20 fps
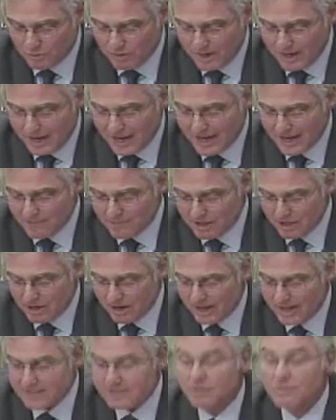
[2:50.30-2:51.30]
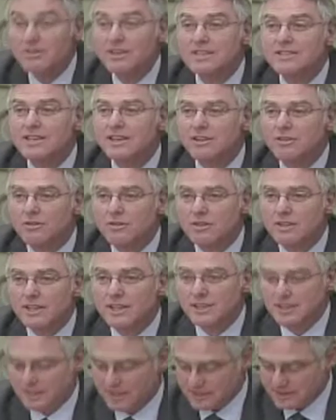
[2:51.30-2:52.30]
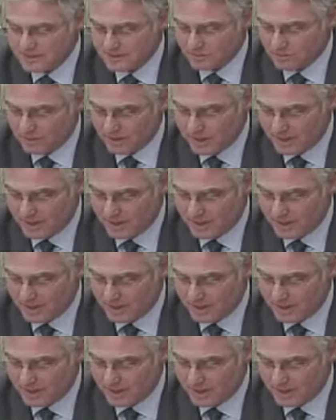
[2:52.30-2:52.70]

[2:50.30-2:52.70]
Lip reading: in order to make a contribution to the improvement